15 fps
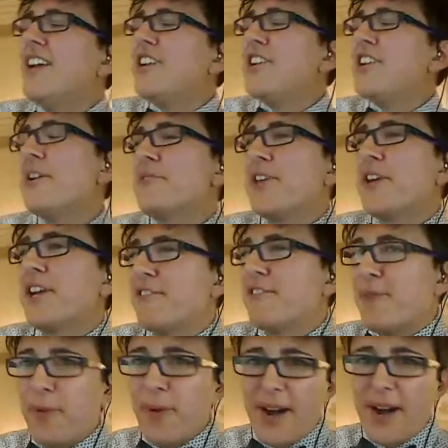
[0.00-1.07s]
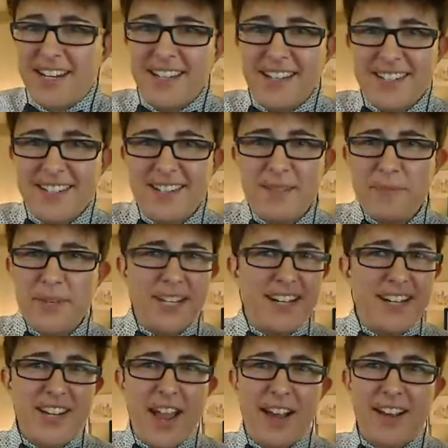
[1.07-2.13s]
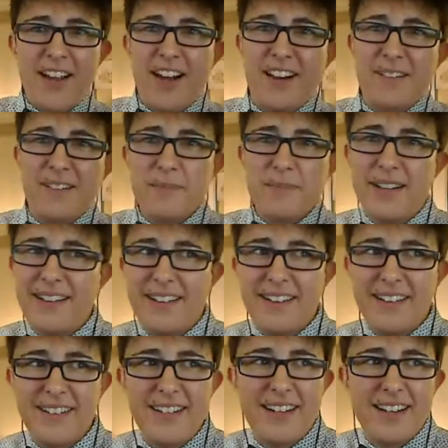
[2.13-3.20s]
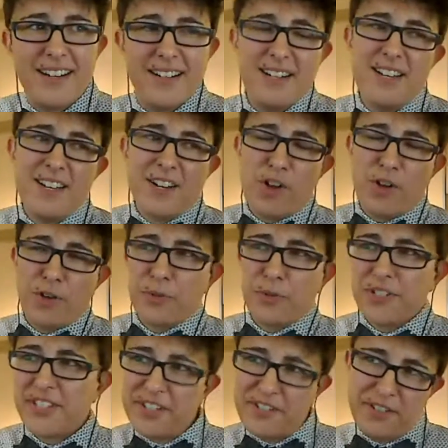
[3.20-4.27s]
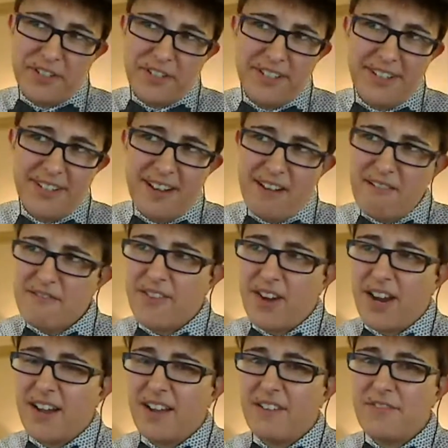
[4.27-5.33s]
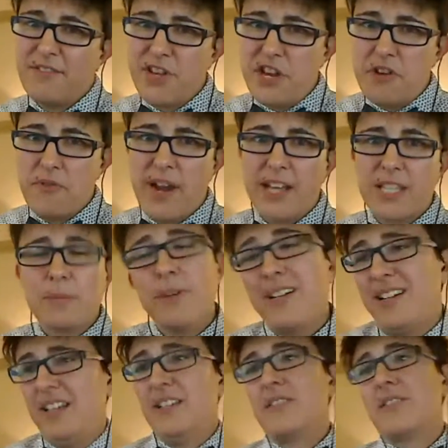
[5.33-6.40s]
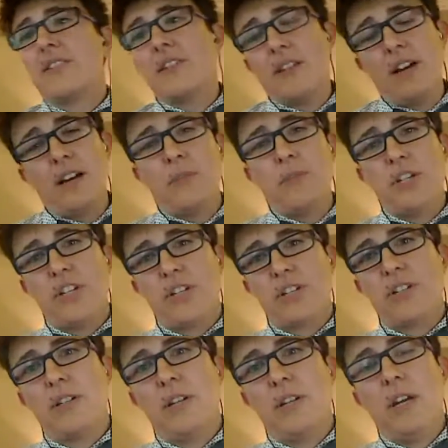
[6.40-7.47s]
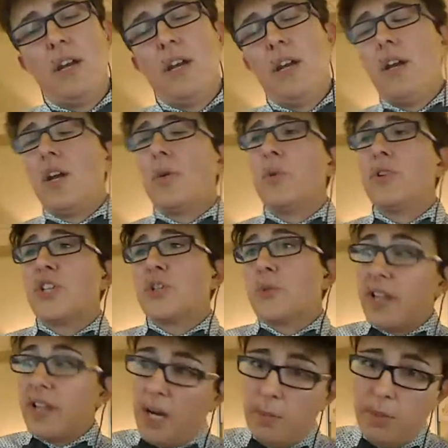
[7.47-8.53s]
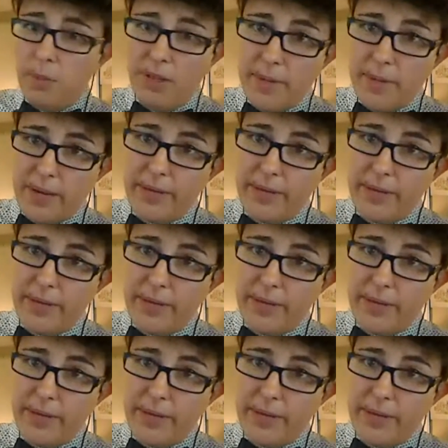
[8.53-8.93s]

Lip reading: you don't think of Milwaukee as being a tech hub and cultural center of the U.S., but it is. We're just really humble about